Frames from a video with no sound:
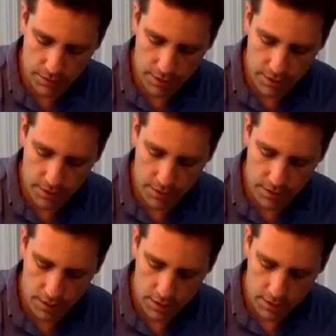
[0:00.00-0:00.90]

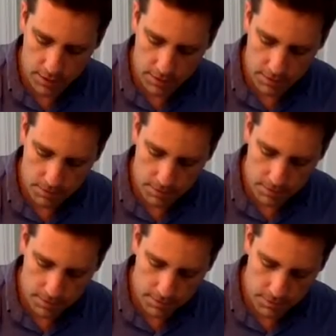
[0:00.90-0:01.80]

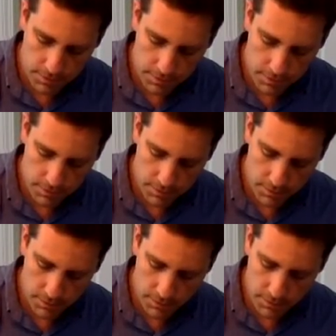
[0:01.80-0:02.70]

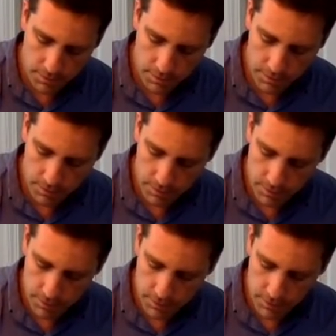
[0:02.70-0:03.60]

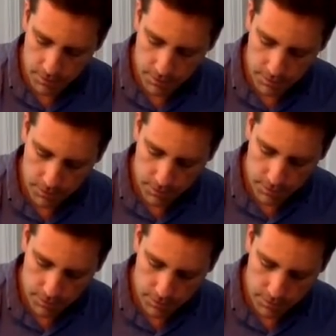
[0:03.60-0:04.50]

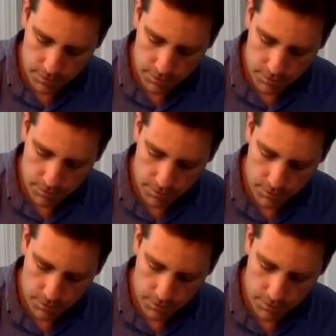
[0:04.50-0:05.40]

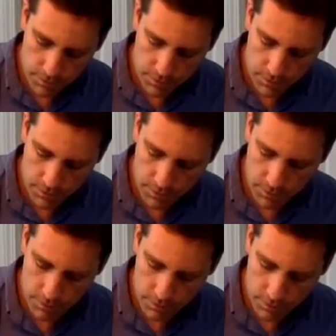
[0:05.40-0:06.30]

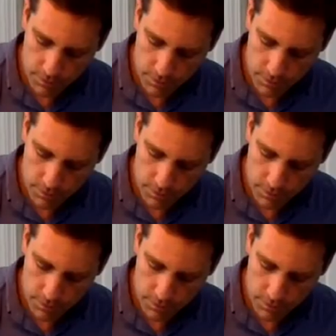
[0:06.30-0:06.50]
Nothing is said.